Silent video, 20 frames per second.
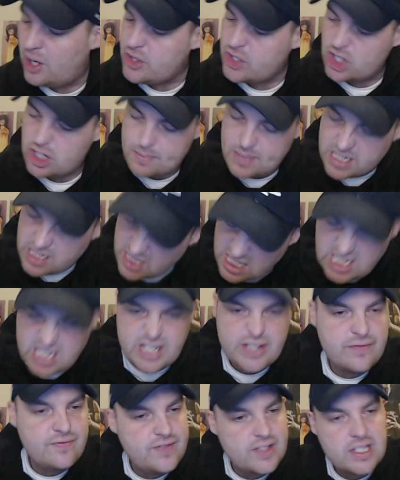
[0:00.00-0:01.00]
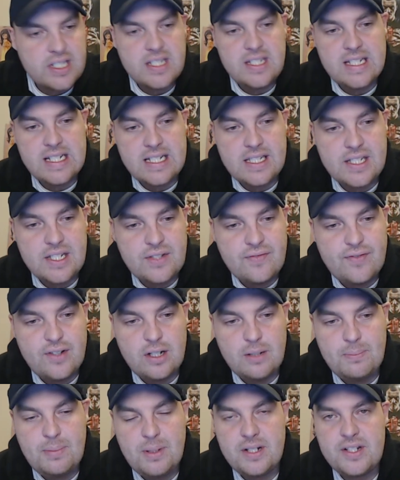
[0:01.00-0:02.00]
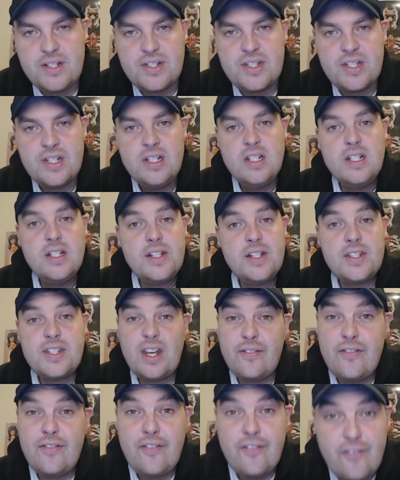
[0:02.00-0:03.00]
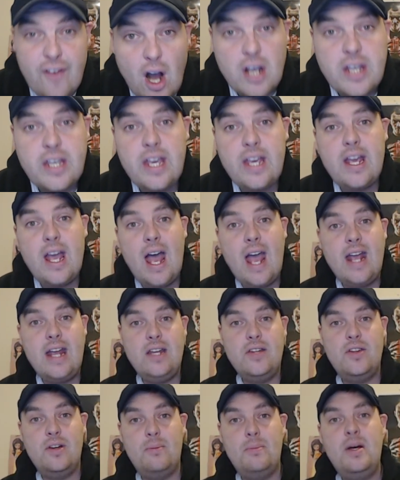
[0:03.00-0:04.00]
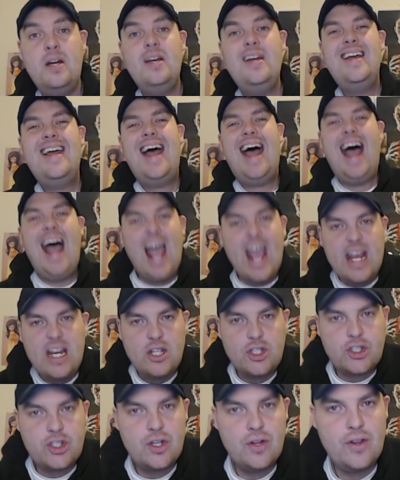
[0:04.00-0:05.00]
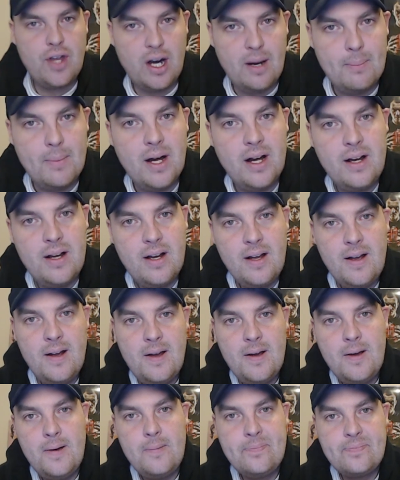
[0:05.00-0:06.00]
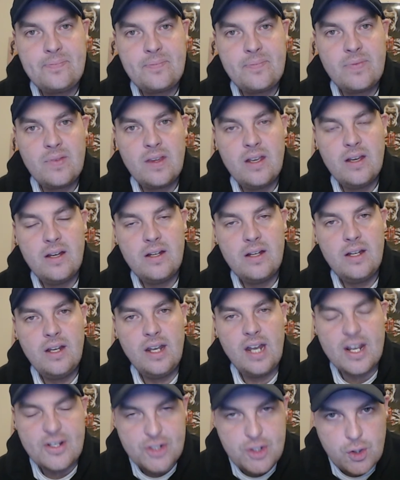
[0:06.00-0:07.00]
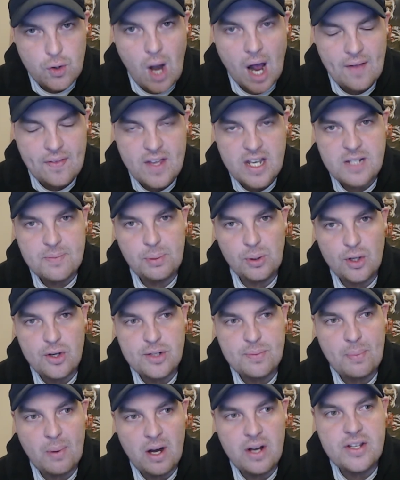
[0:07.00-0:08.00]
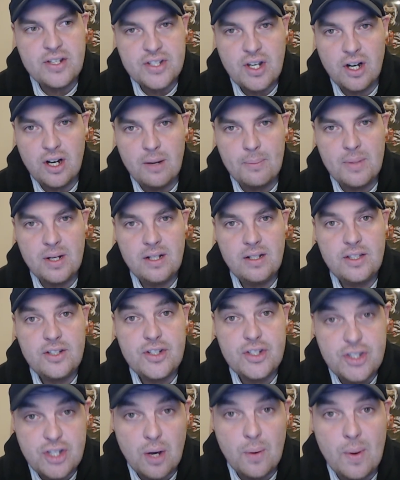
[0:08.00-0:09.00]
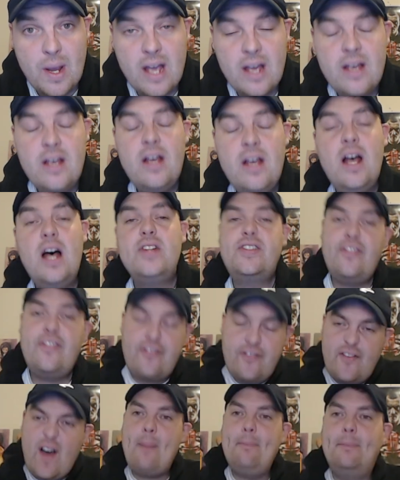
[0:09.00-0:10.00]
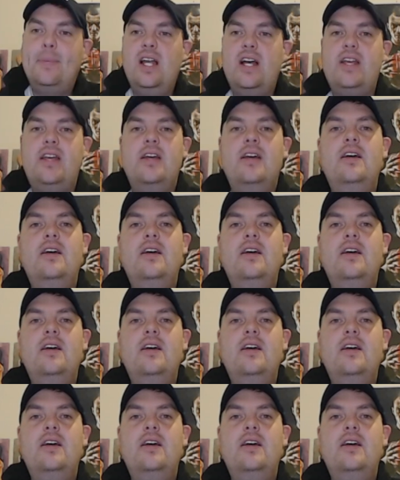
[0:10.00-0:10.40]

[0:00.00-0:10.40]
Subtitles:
home. And let's fucking get this 4 points. Because I fucking hate them. Hate them. Let's drag these Blues boys home. Let's do it. As a family.